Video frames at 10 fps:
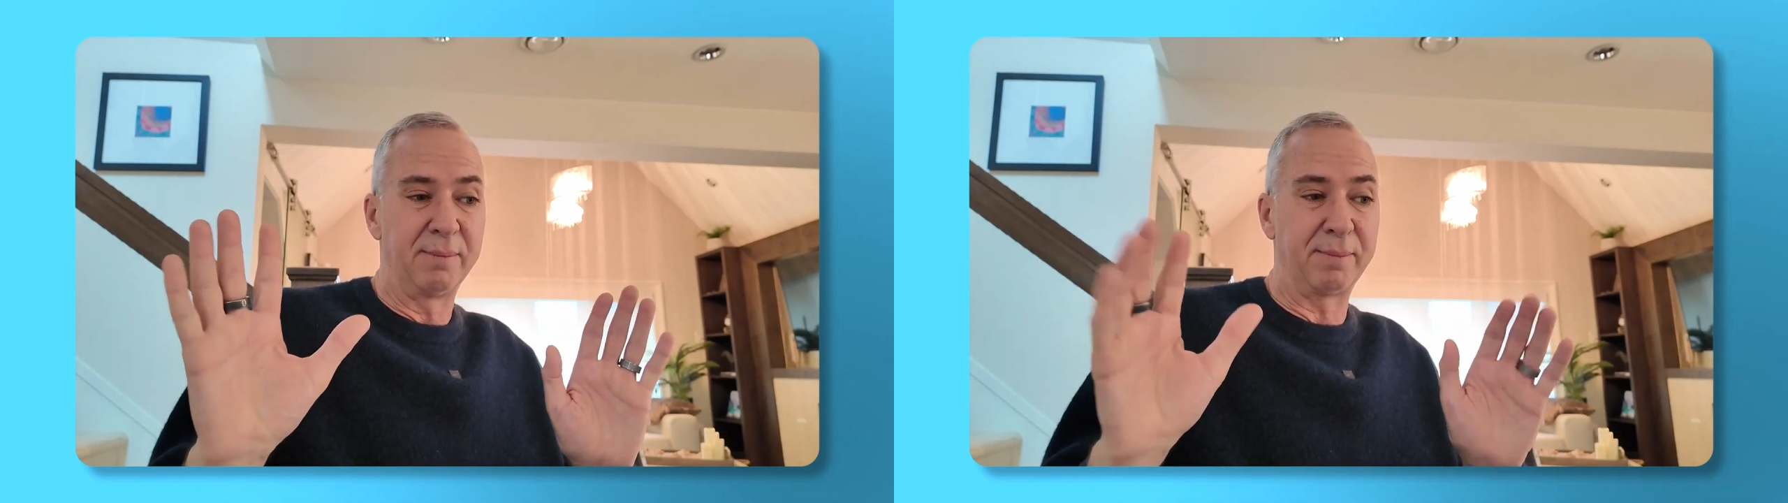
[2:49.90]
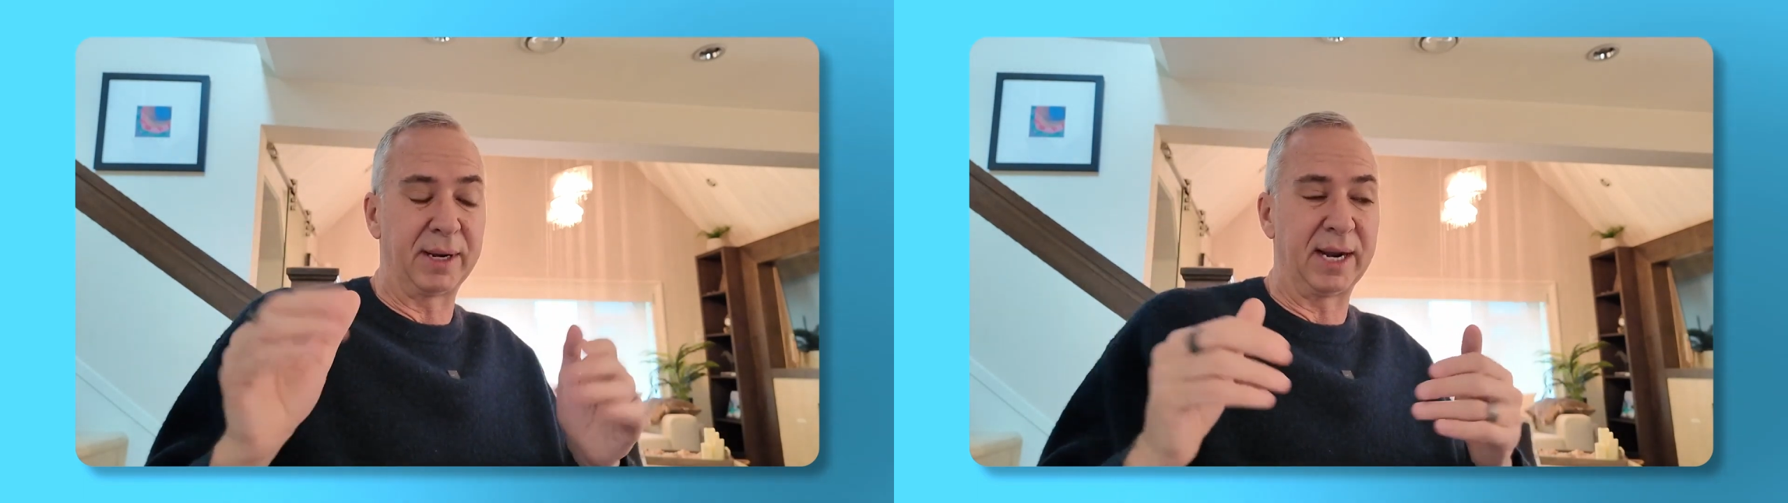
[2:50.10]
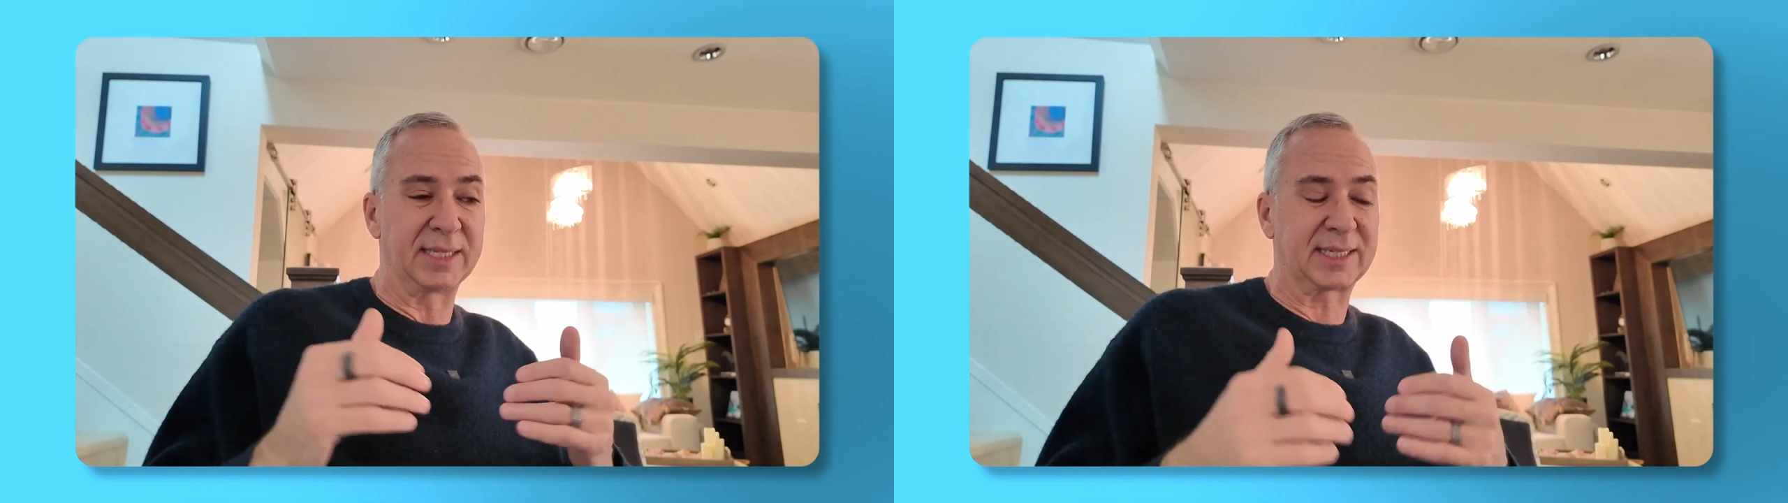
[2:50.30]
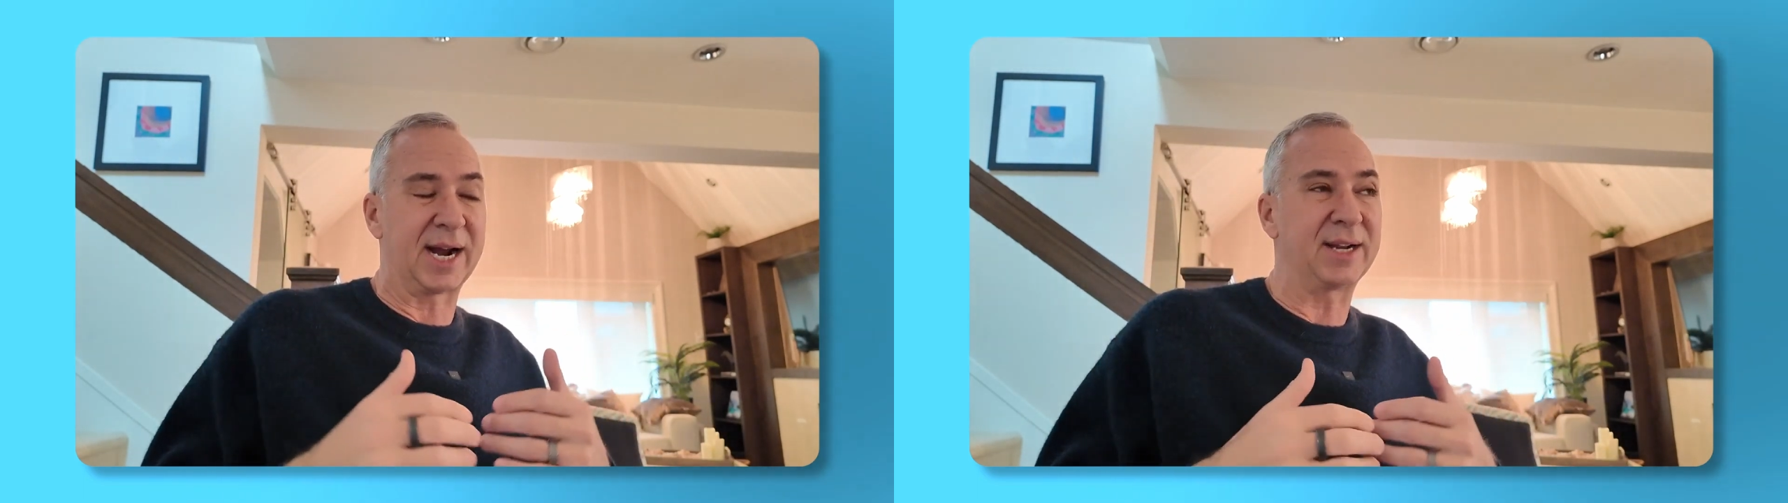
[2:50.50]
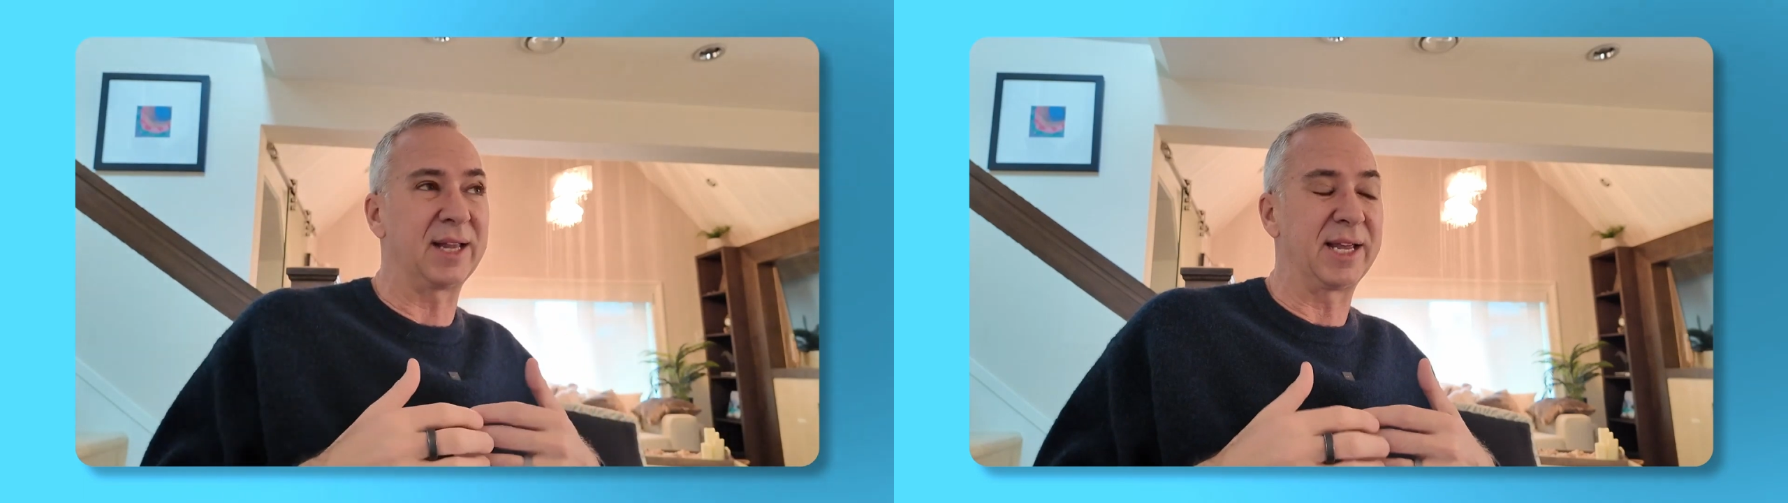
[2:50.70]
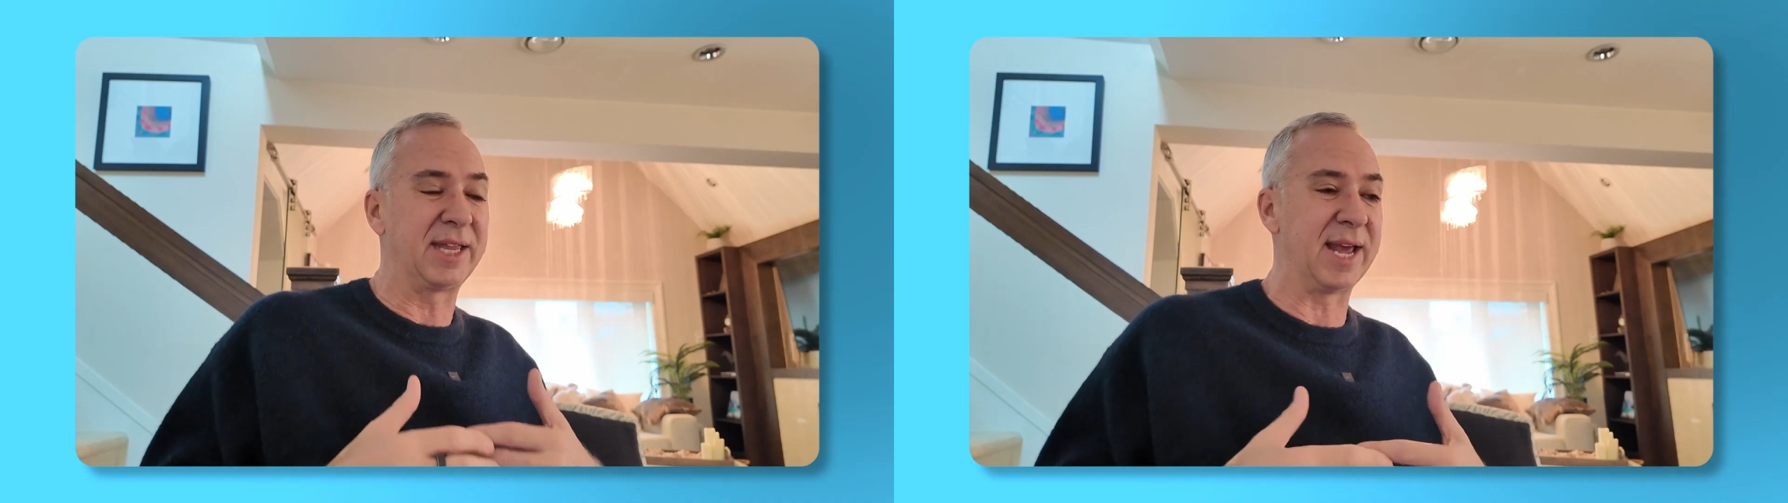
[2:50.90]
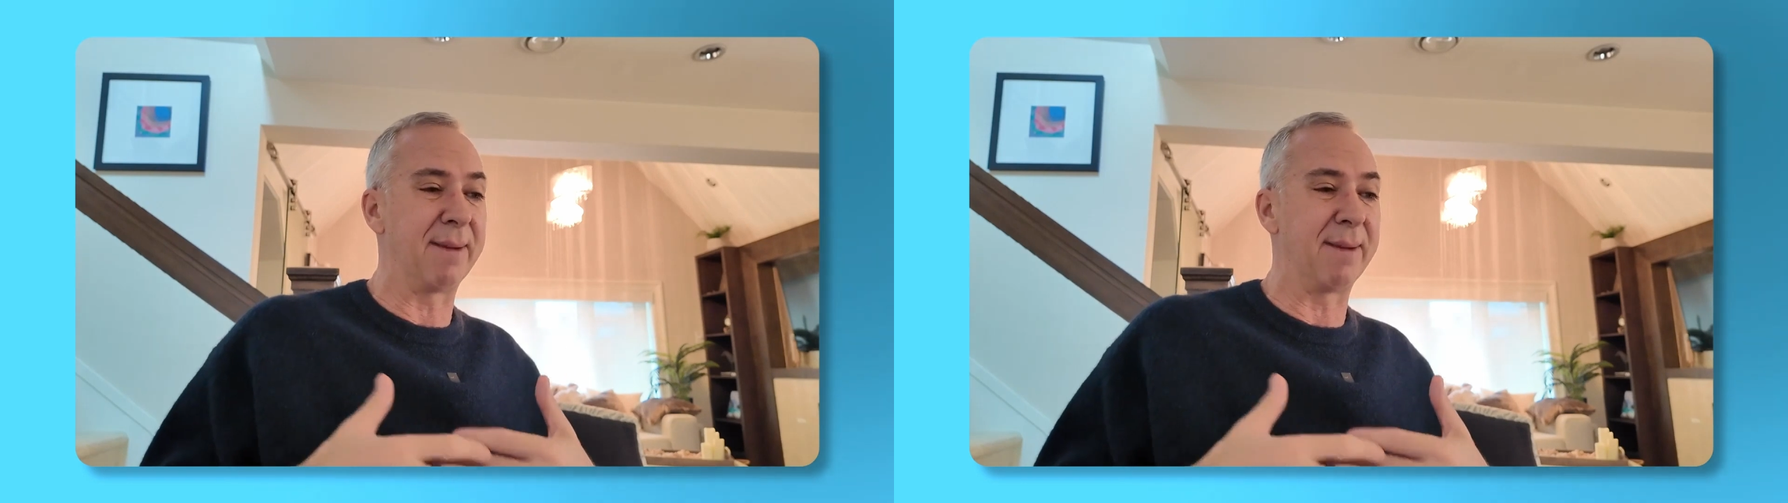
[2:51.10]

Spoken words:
but it's kind of like the